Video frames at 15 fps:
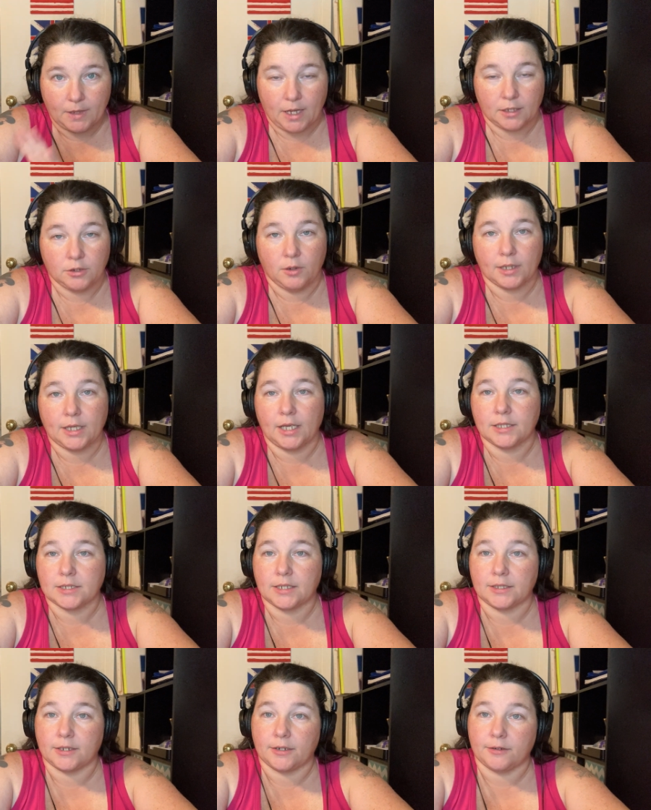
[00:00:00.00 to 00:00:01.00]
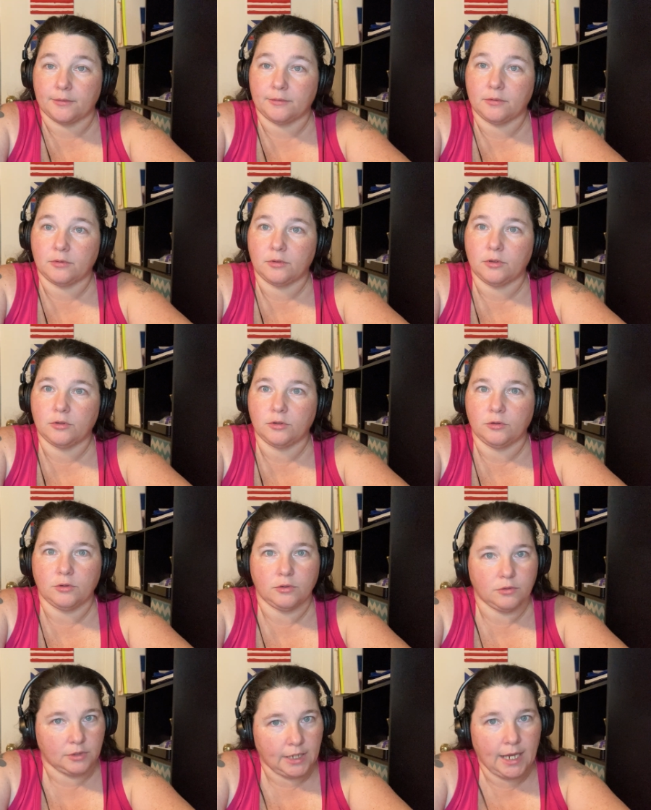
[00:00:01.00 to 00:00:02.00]
I know I can't say their
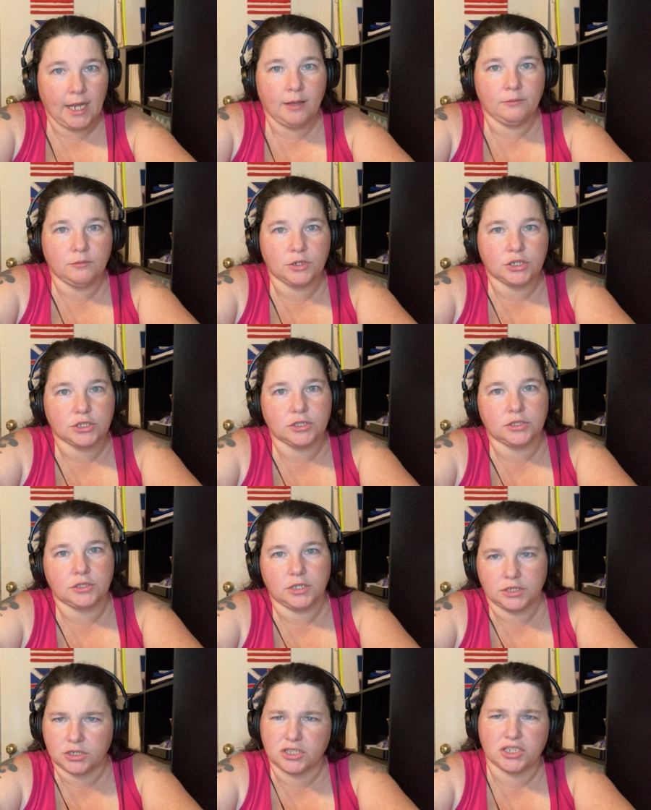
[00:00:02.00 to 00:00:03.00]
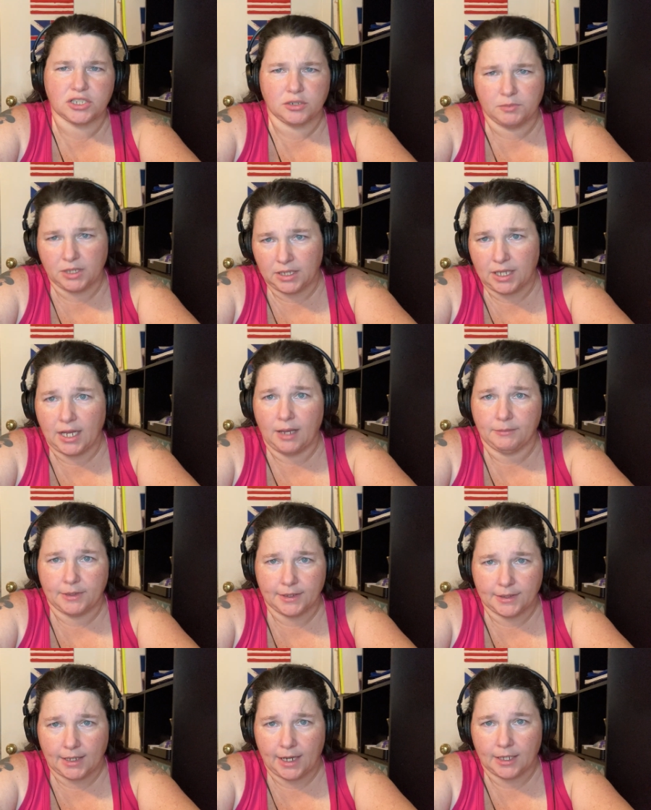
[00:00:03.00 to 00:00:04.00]
name, which this should still be
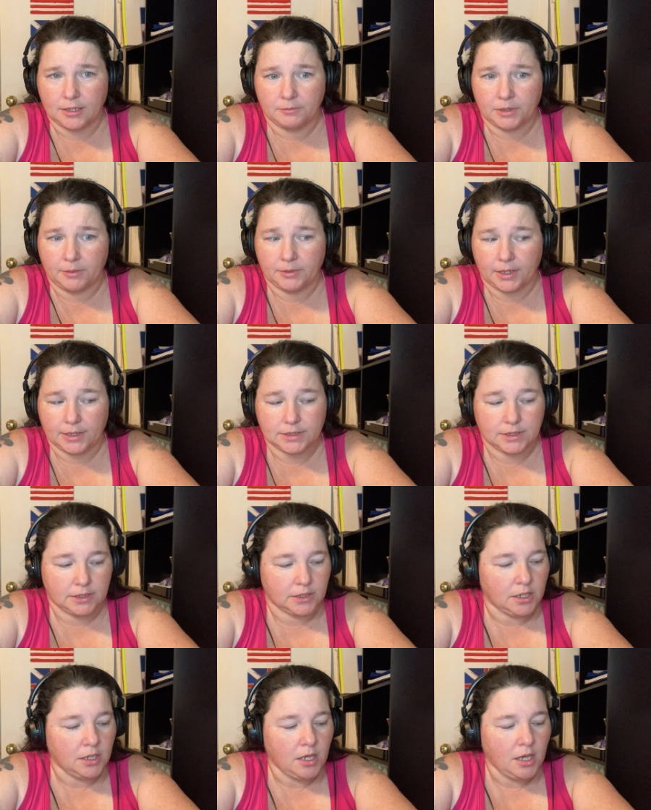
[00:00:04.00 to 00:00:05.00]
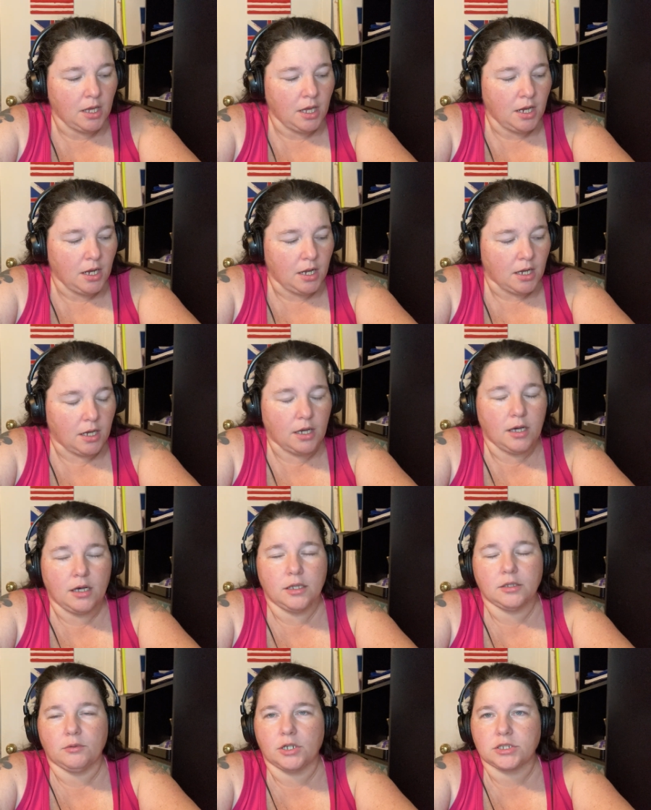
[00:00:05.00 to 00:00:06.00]
named that, but I'm not going to say it.
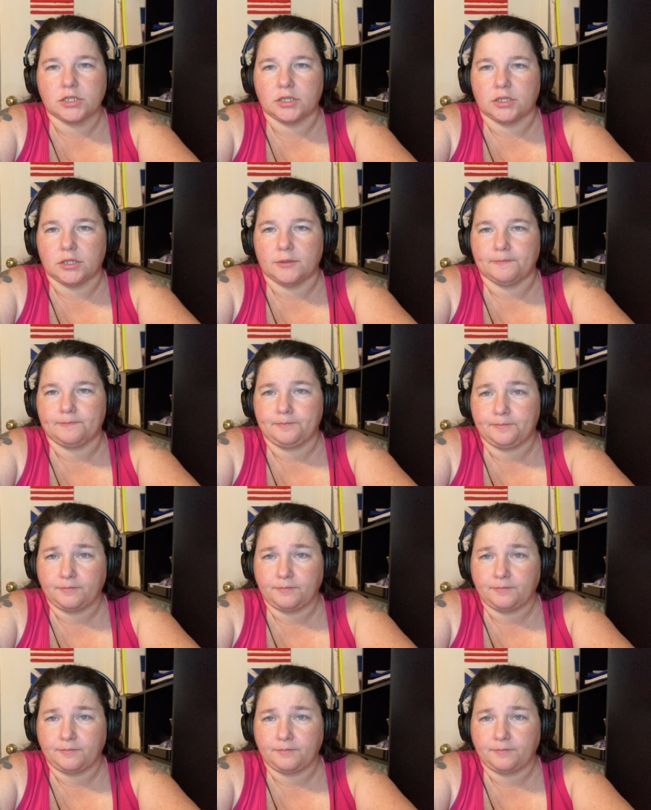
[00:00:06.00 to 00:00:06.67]
Uh, the Washington team.